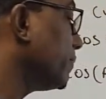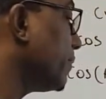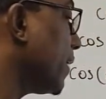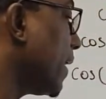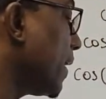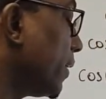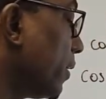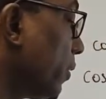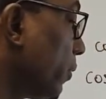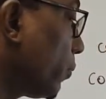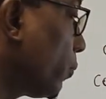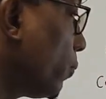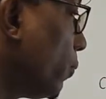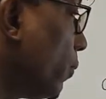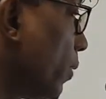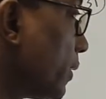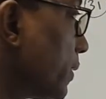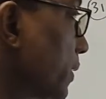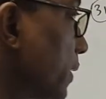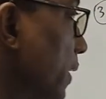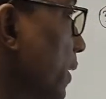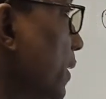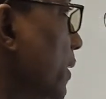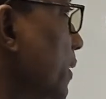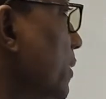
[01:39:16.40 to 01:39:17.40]
divide a
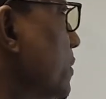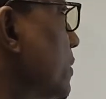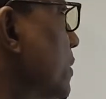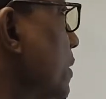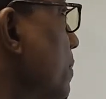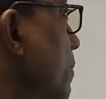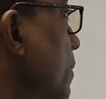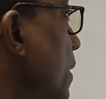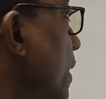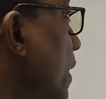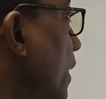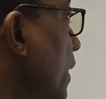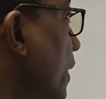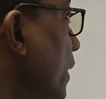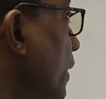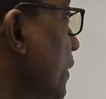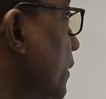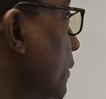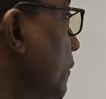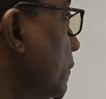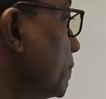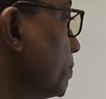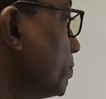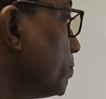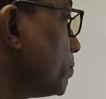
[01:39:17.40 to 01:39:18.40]
quarter into
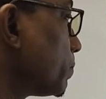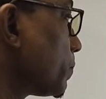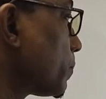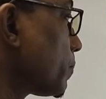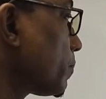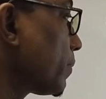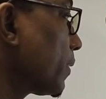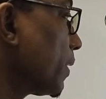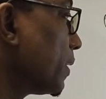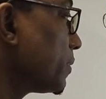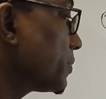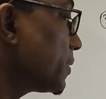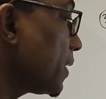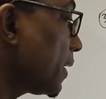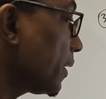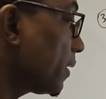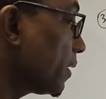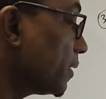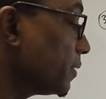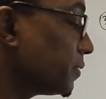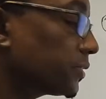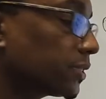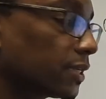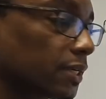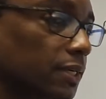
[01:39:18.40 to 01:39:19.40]
my
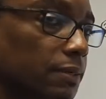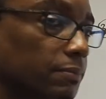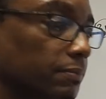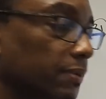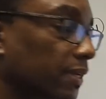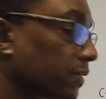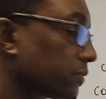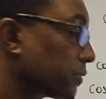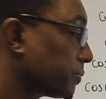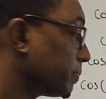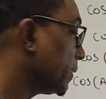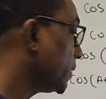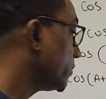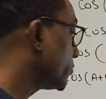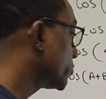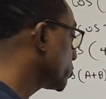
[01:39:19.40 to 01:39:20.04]
second term gives me the